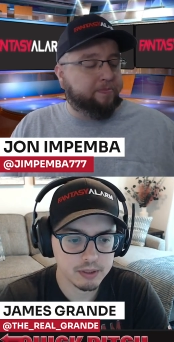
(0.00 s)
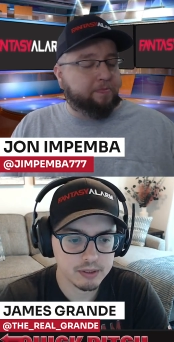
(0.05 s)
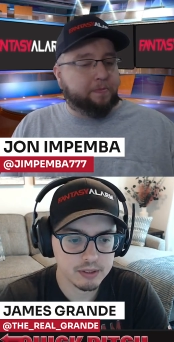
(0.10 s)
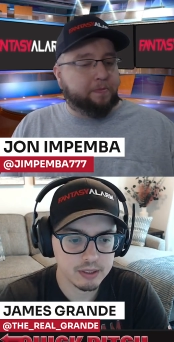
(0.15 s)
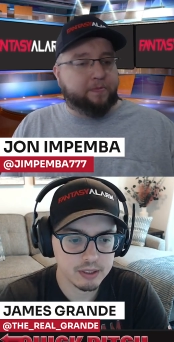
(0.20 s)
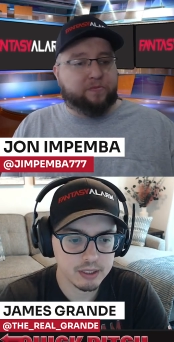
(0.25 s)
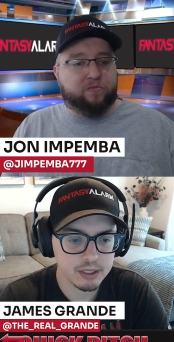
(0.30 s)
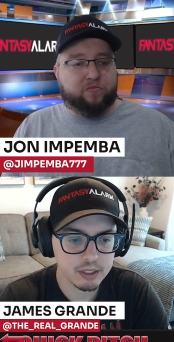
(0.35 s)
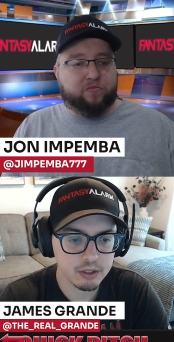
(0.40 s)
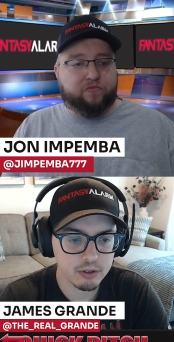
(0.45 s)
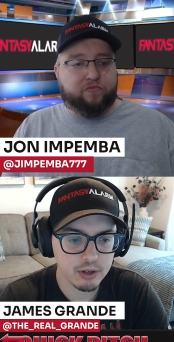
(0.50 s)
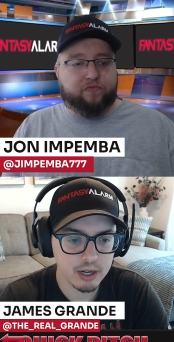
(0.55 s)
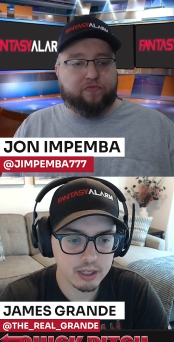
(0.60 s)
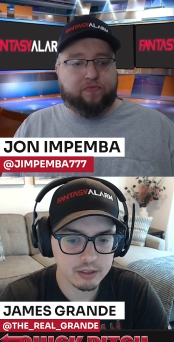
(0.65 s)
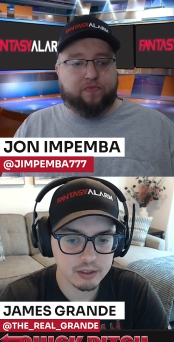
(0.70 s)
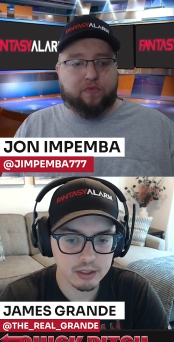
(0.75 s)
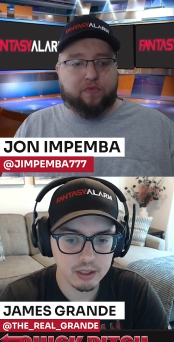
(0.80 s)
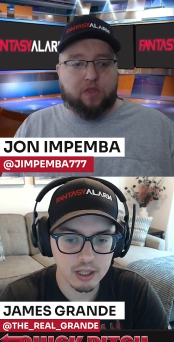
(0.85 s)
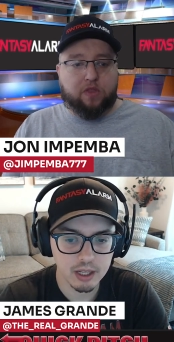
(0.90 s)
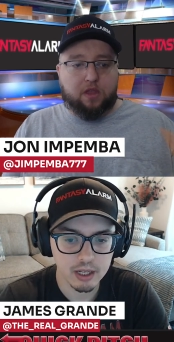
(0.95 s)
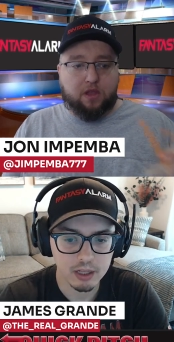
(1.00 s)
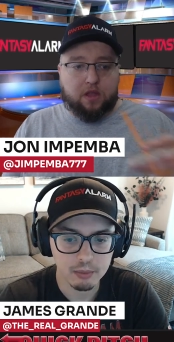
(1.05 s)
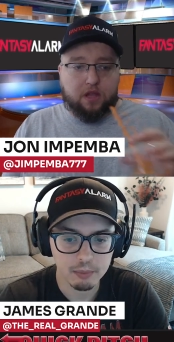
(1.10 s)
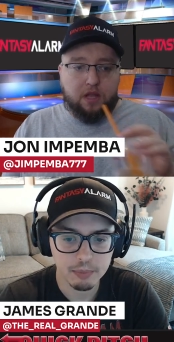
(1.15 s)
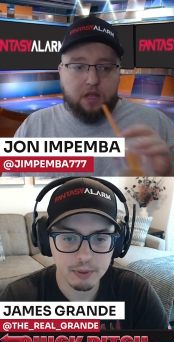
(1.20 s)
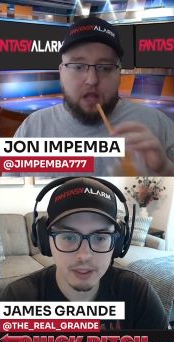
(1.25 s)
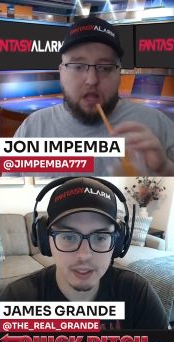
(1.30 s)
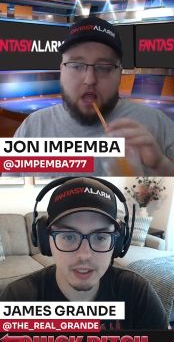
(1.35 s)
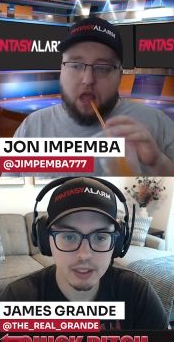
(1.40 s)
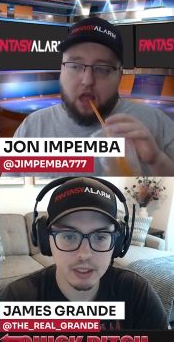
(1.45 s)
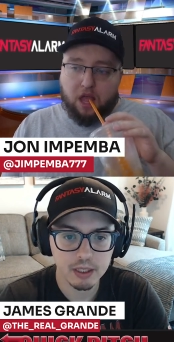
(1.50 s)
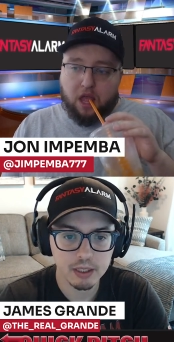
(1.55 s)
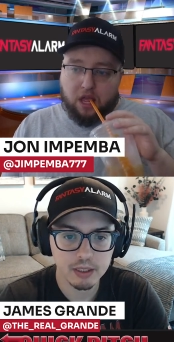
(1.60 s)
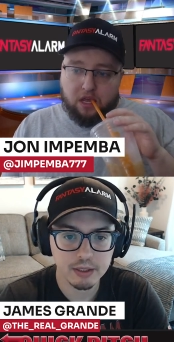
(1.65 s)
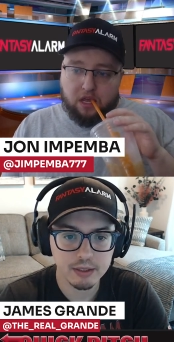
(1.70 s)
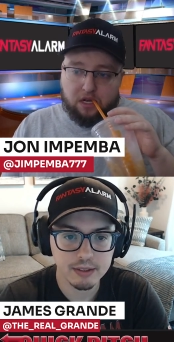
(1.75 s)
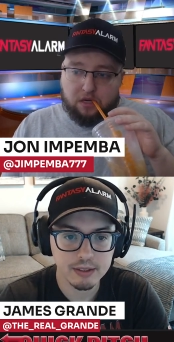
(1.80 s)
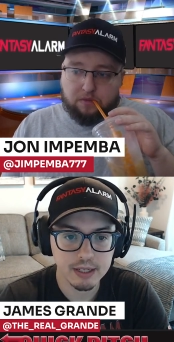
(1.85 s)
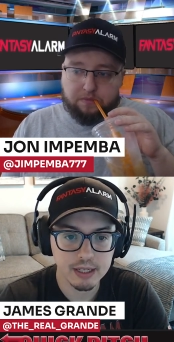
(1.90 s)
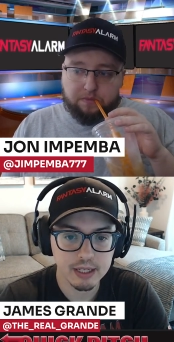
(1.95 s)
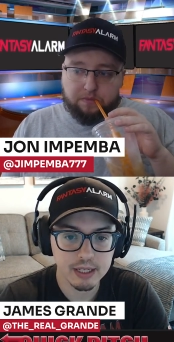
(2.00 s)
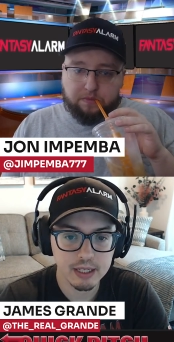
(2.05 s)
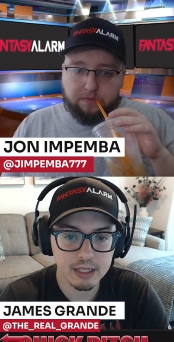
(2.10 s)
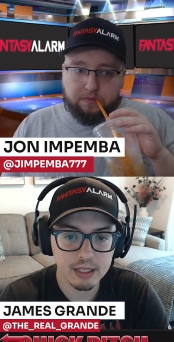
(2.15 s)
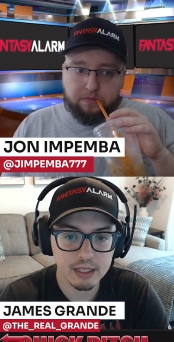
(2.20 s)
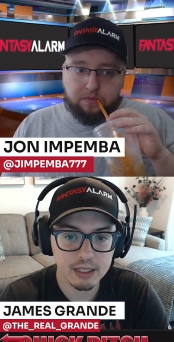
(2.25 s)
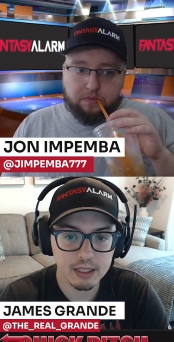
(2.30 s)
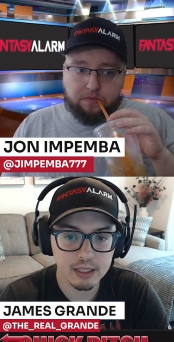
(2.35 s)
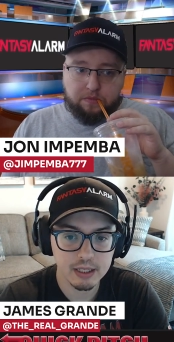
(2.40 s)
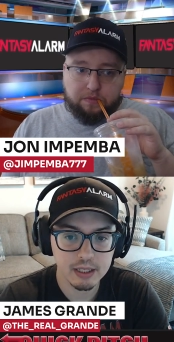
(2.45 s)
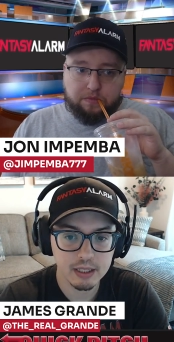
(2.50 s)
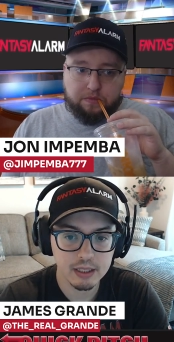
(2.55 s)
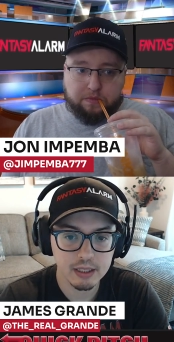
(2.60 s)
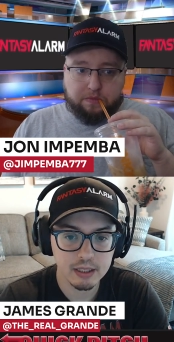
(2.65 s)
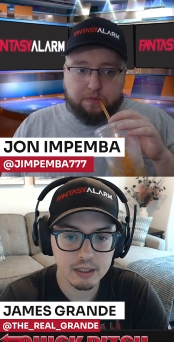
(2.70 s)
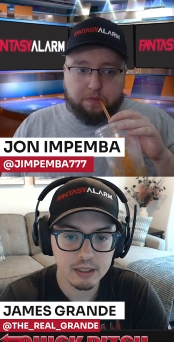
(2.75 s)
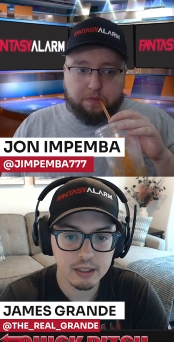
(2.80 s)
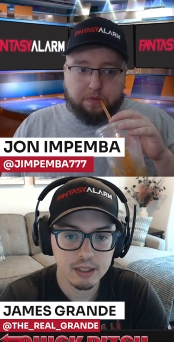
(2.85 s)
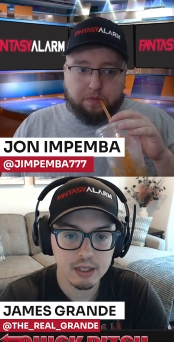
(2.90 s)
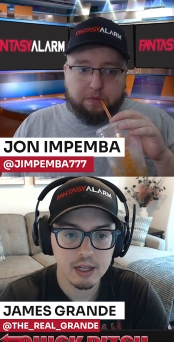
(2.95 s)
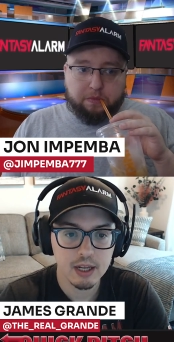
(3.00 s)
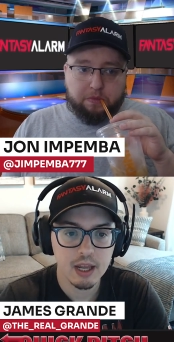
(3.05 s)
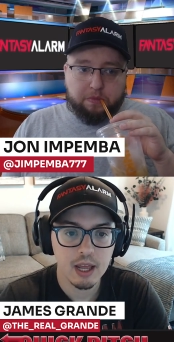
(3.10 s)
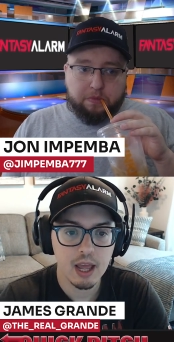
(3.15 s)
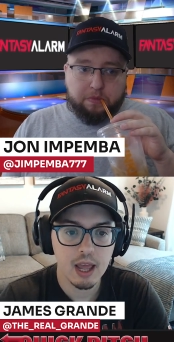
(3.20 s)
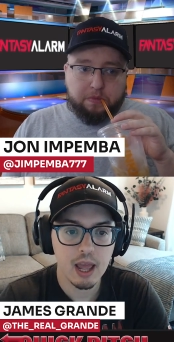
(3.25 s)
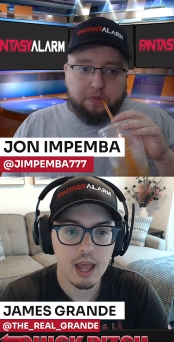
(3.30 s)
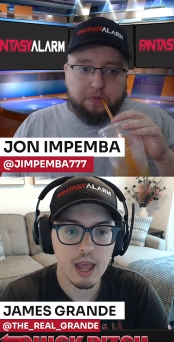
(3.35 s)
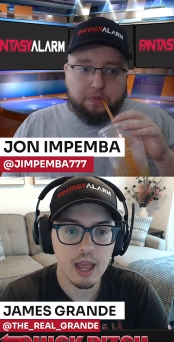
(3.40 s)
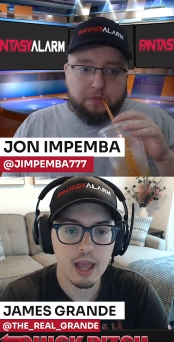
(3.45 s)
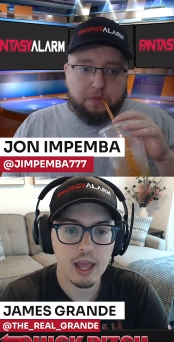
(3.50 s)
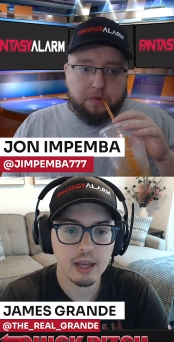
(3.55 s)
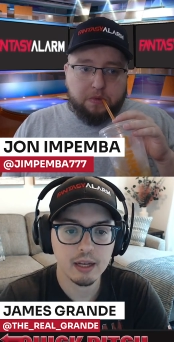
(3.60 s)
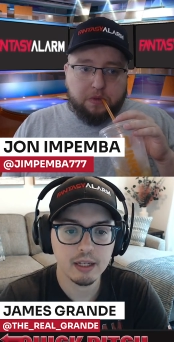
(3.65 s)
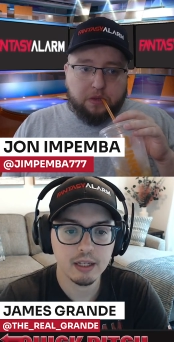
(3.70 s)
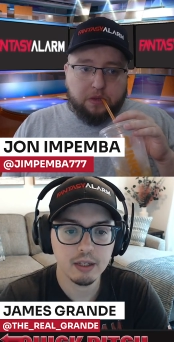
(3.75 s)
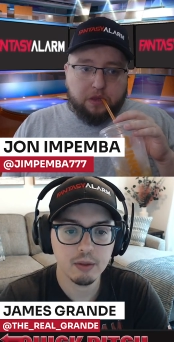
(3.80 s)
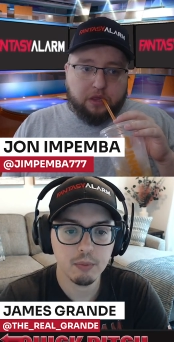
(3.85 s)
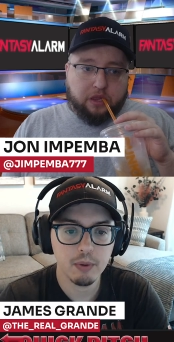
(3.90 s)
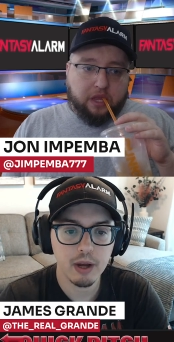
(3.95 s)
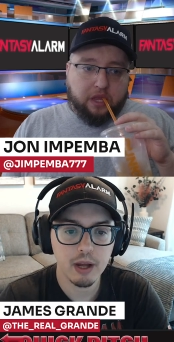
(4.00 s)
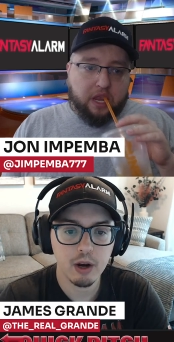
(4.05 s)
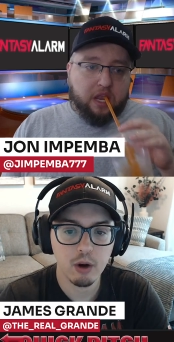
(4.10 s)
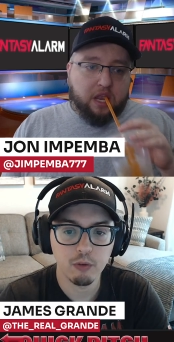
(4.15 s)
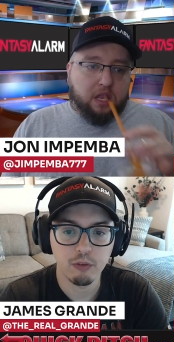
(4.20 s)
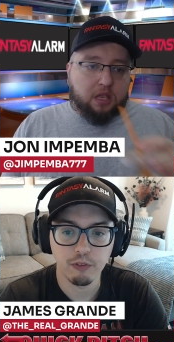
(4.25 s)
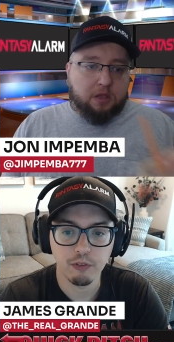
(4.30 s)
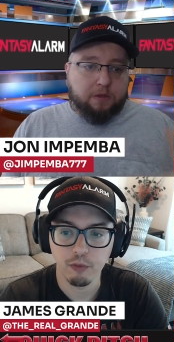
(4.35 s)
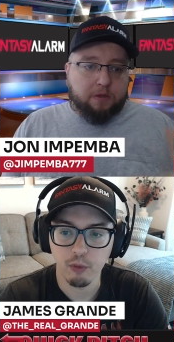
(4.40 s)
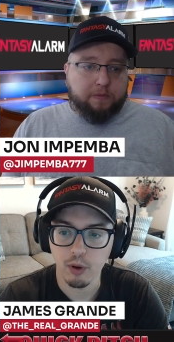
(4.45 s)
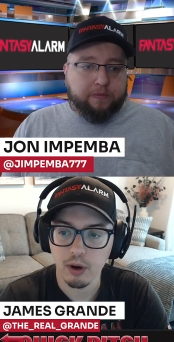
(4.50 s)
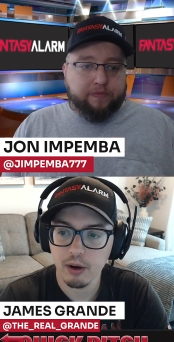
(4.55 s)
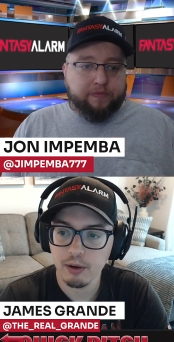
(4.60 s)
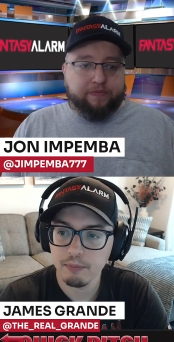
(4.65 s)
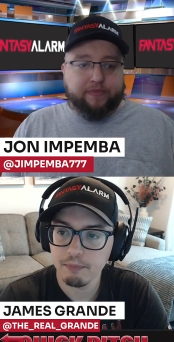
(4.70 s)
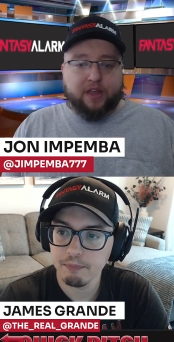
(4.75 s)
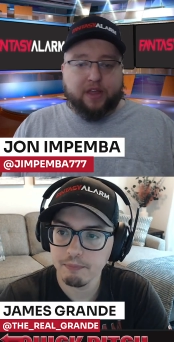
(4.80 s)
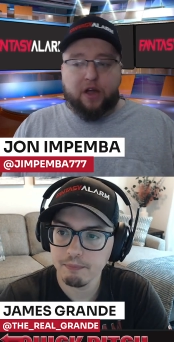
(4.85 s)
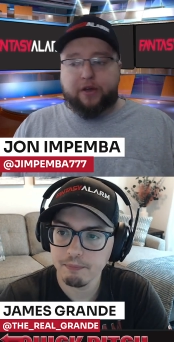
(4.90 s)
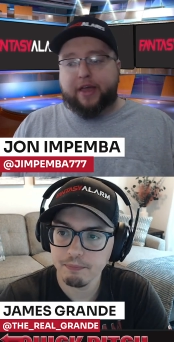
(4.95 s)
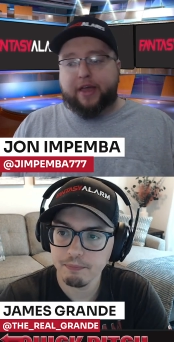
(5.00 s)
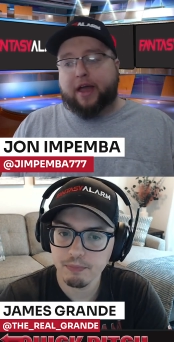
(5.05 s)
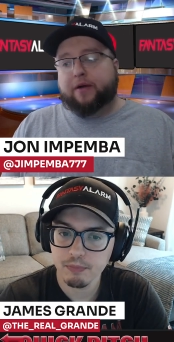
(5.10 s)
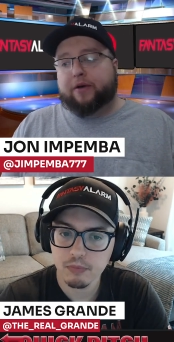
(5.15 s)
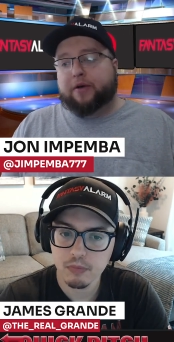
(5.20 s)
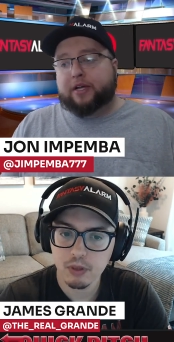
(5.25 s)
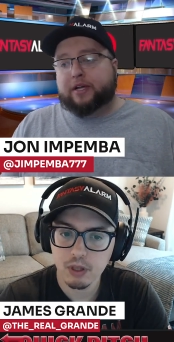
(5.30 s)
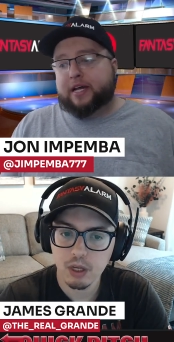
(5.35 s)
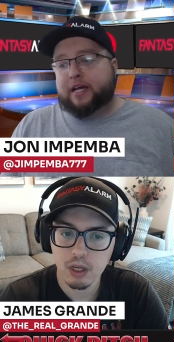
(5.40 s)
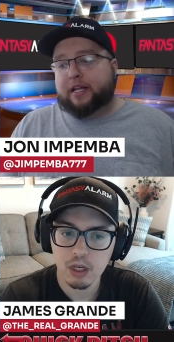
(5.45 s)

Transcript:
Speaker 1: Did he crack the lineup? He did, and he went 0 for 4. Okay, well, he's got a